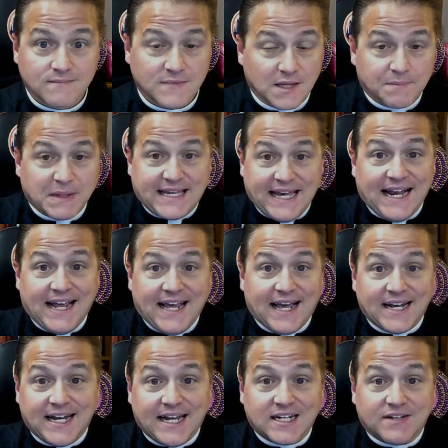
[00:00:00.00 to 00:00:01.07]
the beginning
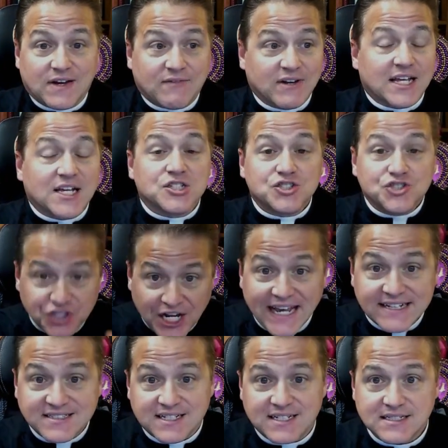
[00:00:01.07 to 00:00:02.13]
and end of everything,
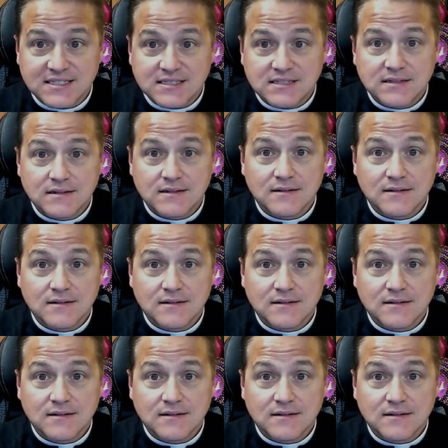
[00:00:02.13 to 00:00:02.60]
Jesus.